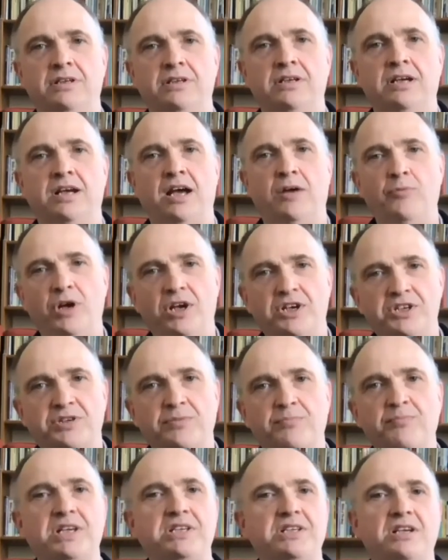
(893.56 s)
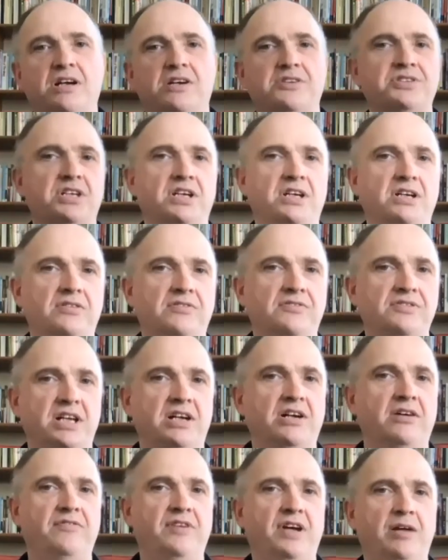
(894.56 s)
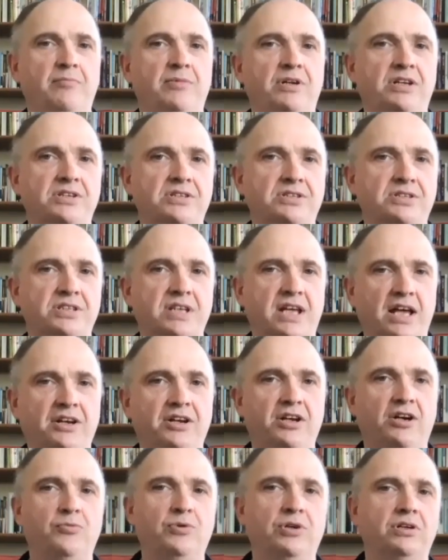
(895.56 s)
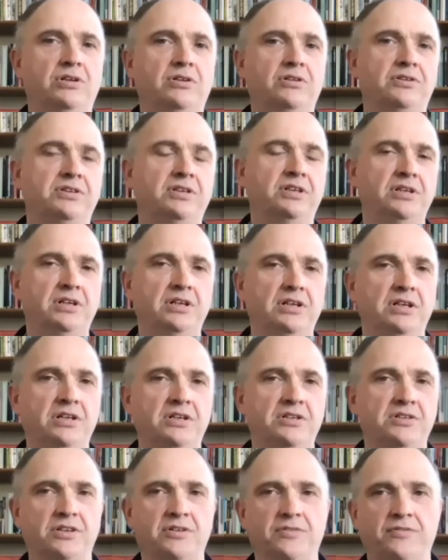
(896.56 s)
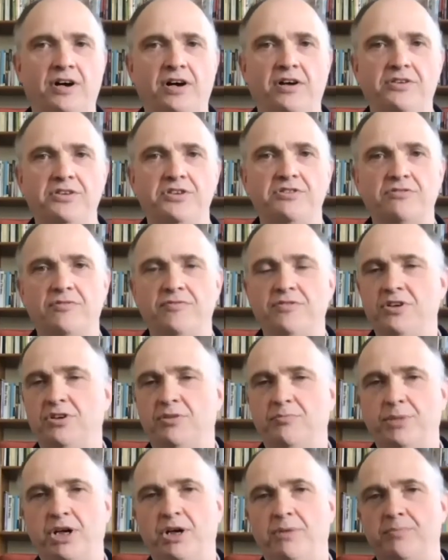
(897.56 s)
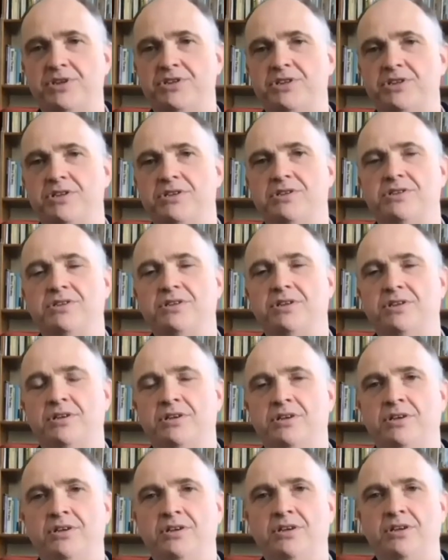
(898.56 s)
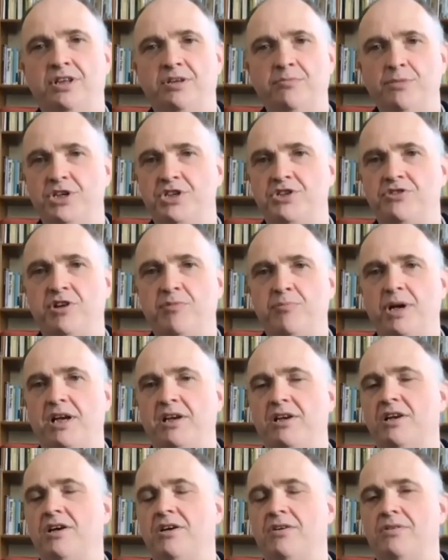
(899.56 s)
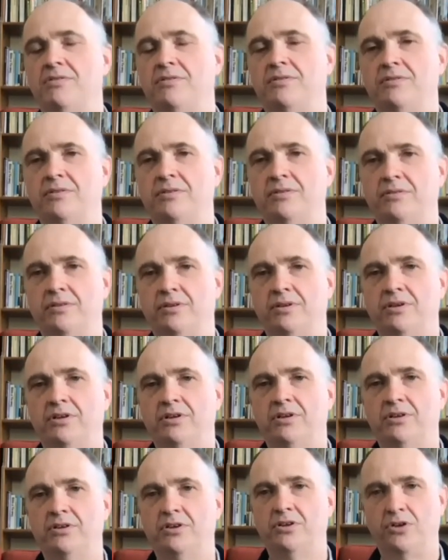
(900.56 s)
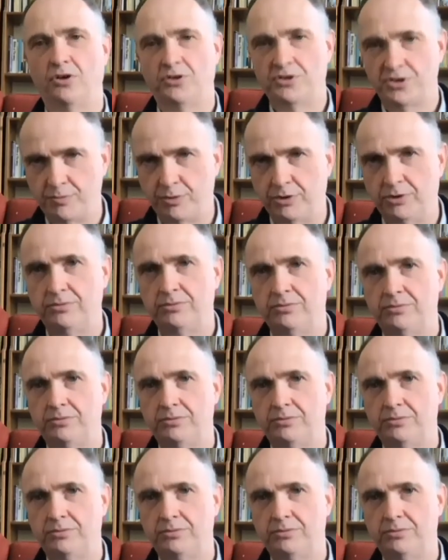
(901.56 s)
And we are submitting ourselves and our families and our world to the Father's revealed purposes, the mystery made known, the gospel,